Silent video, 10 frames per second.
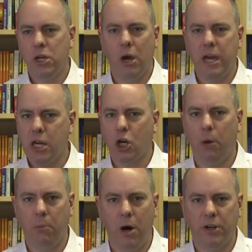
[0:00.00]

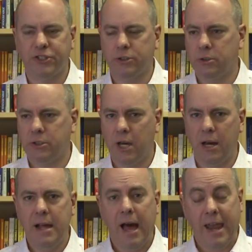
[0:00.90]
e-commerce and
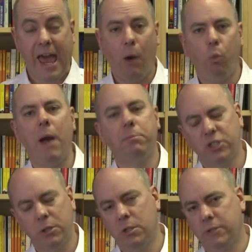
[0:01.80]
how Web
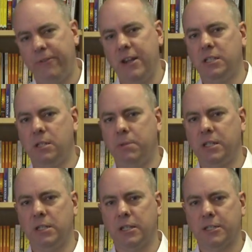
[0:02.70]
2 has affected the
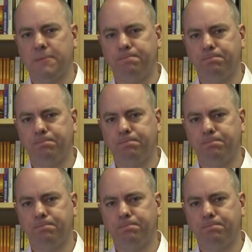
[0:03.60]
business.